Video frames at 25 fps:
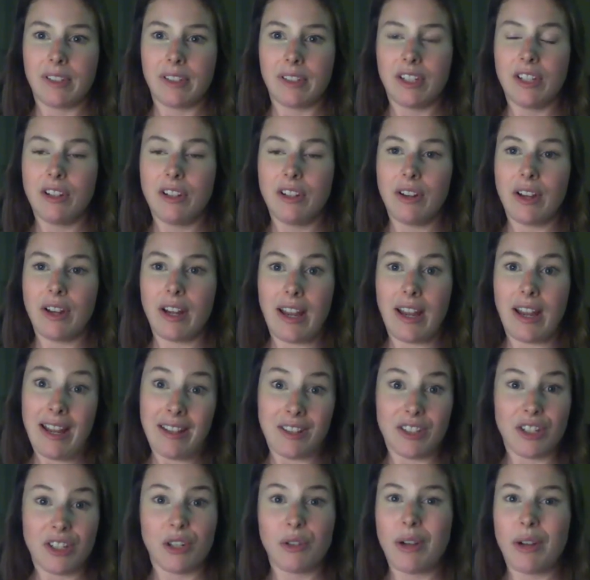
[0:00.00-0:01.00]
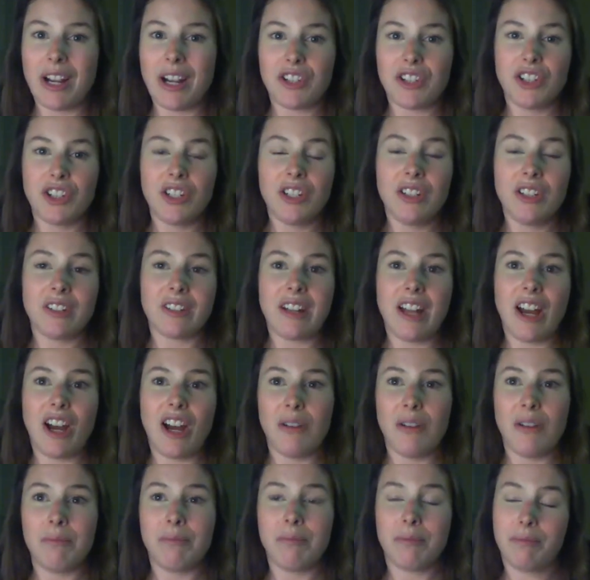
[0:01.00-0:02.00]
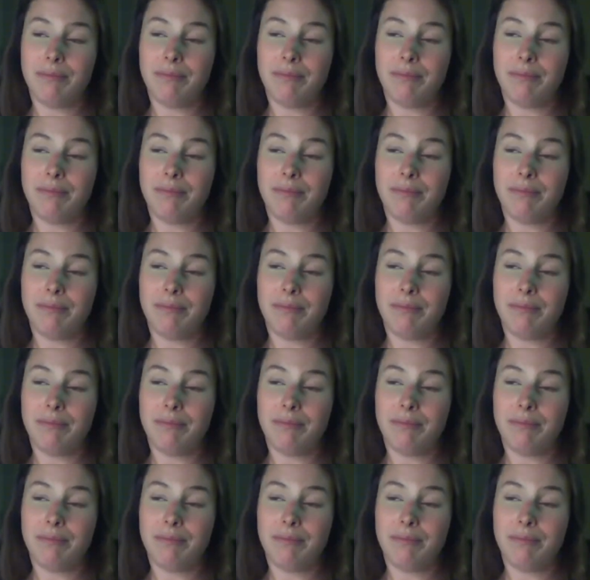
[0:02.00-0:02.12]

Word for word: to answer questions and help